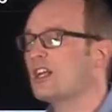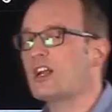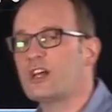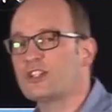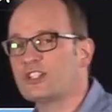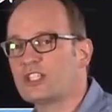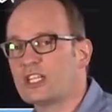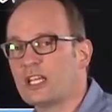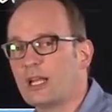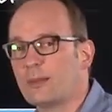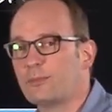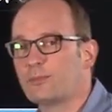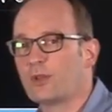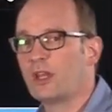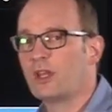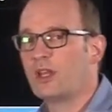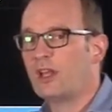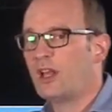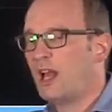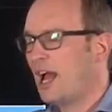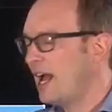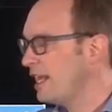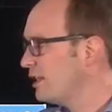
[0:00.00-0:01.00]
a concept.
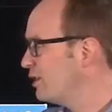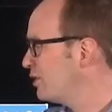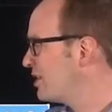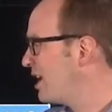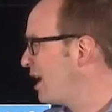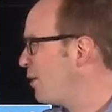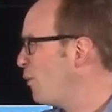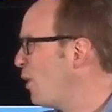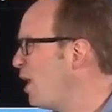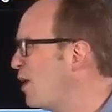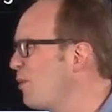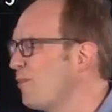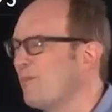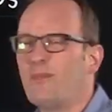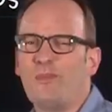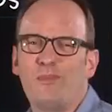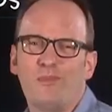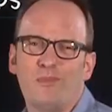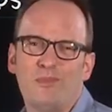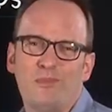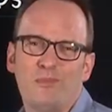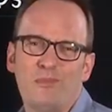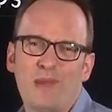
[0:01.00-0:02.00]
And you say, well,
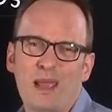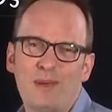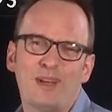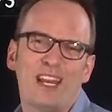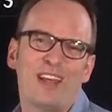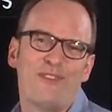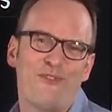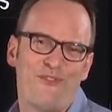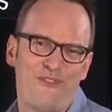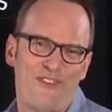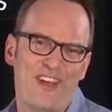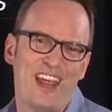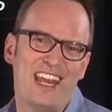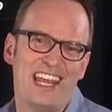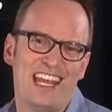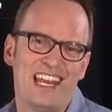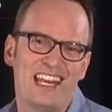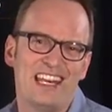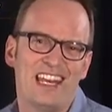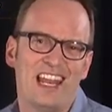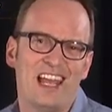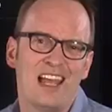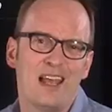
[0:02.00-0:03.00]
maybe they fit
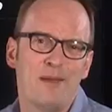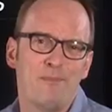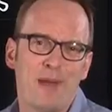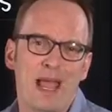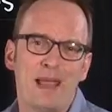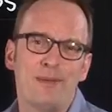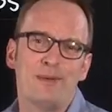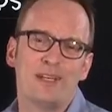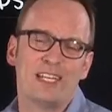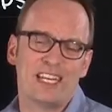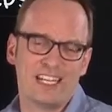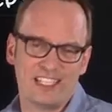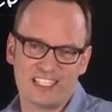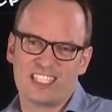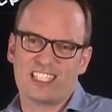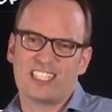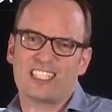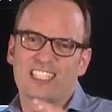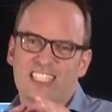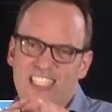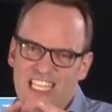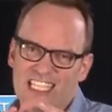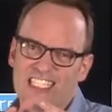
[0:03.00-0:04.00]
in. Maybe there's
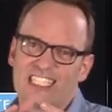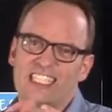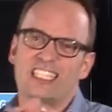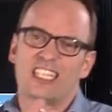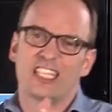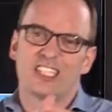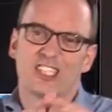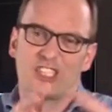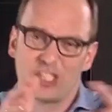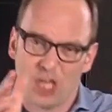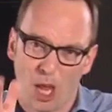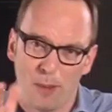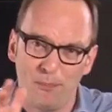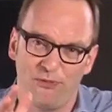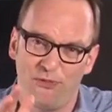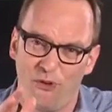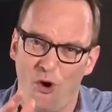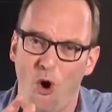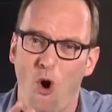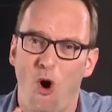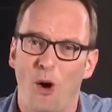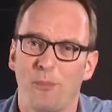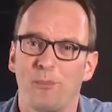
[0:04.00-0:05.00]
a, this is a
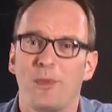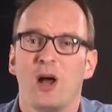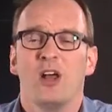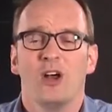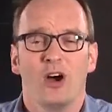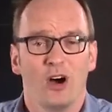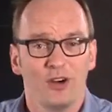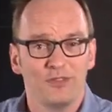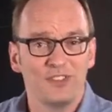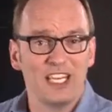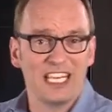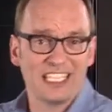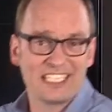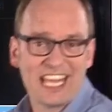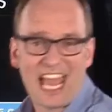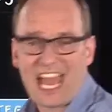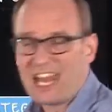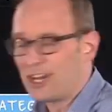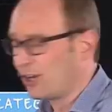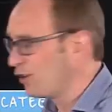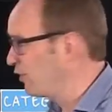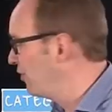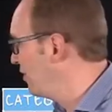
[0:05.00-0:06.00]
subform of this
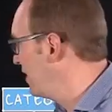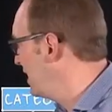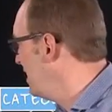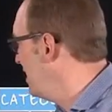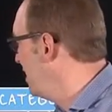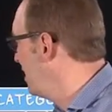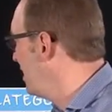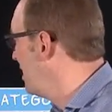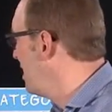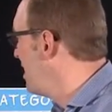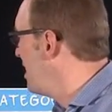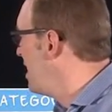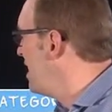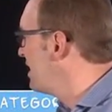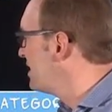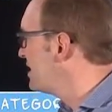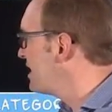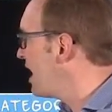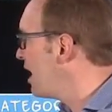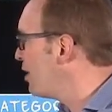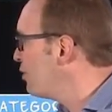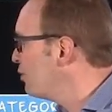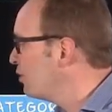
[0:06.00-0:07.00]
category.
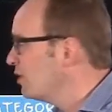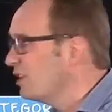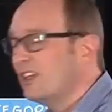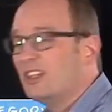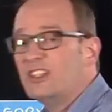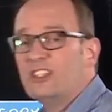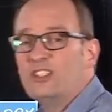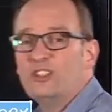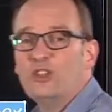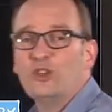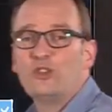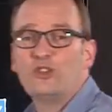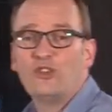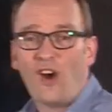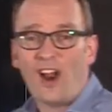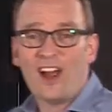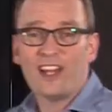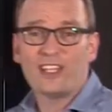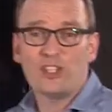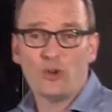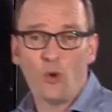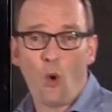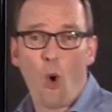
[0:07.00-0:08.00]
So you
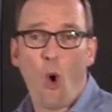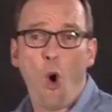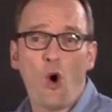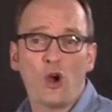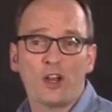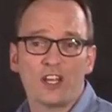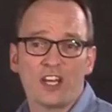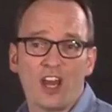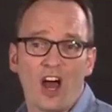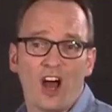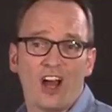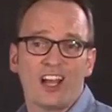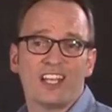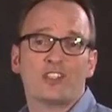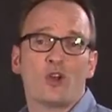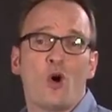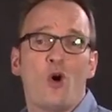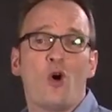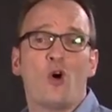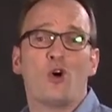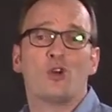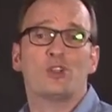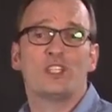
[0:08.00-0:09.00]
try to organize
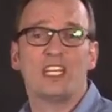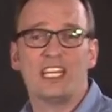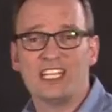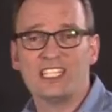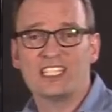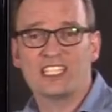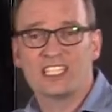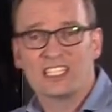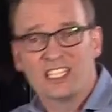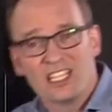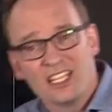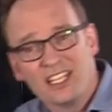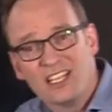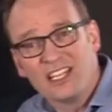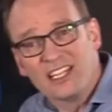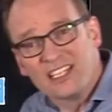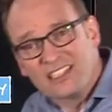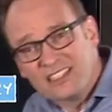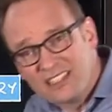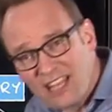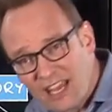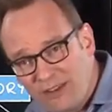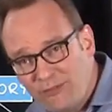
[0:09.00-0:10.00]
all these
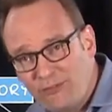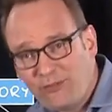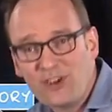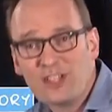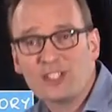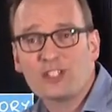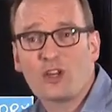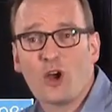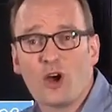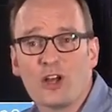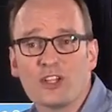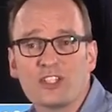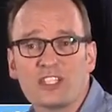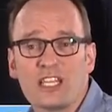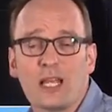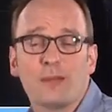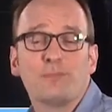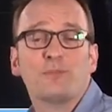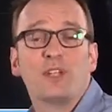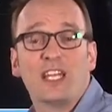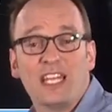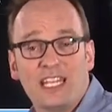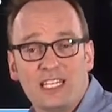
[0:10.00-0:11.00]
different
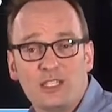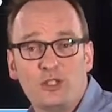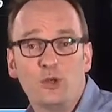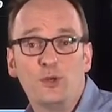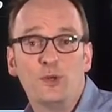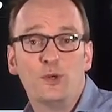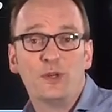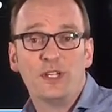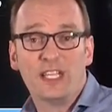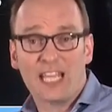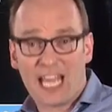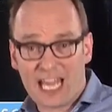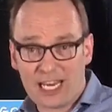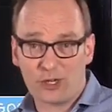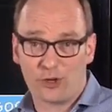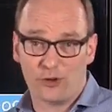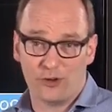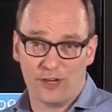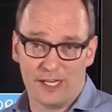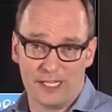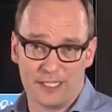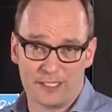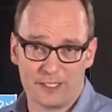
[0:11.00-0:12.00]
concepts into
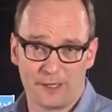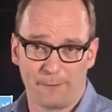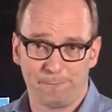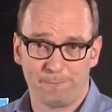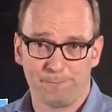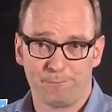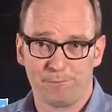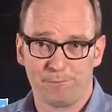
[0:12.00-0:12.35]
categories.